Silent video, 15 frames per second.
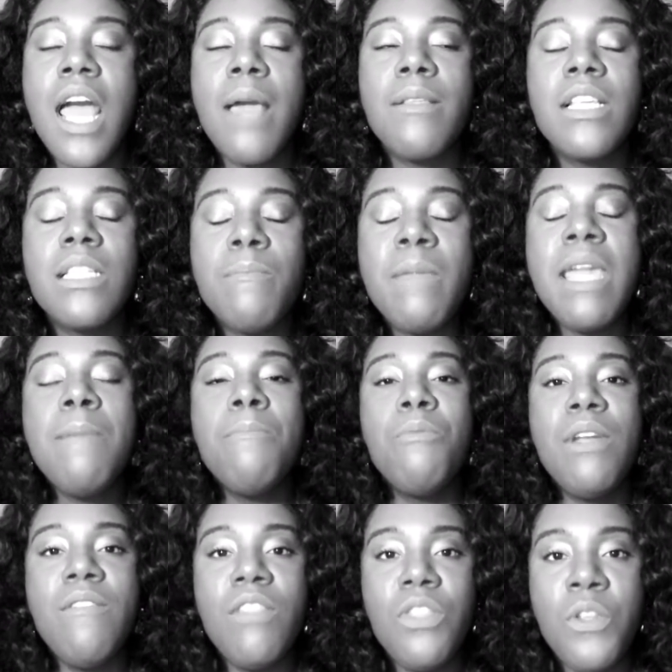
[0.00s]
Just me
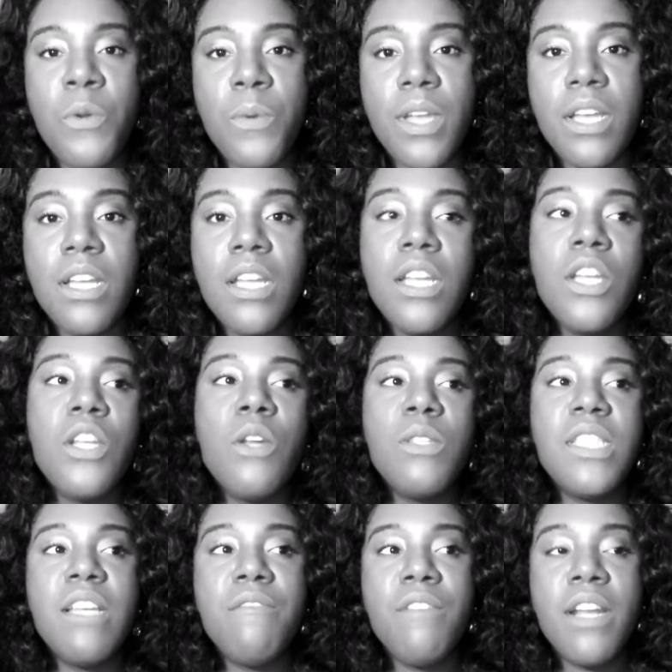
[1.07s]
breathing through it, you know,
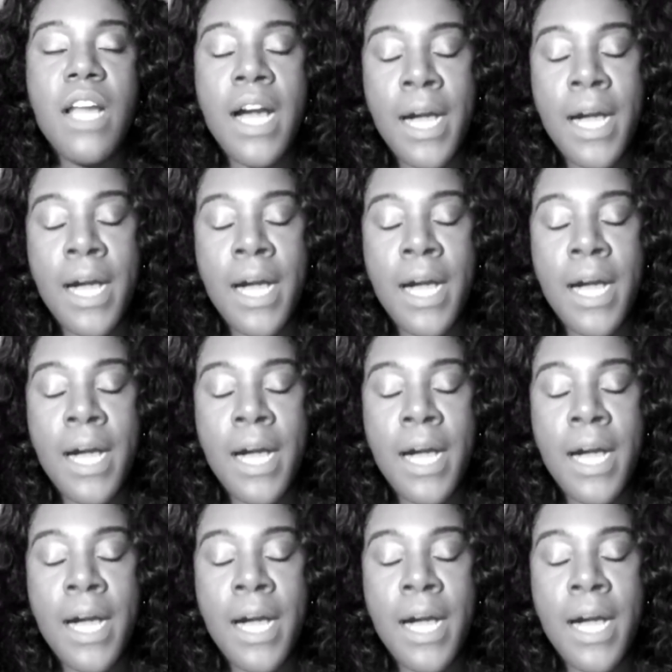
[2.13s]
different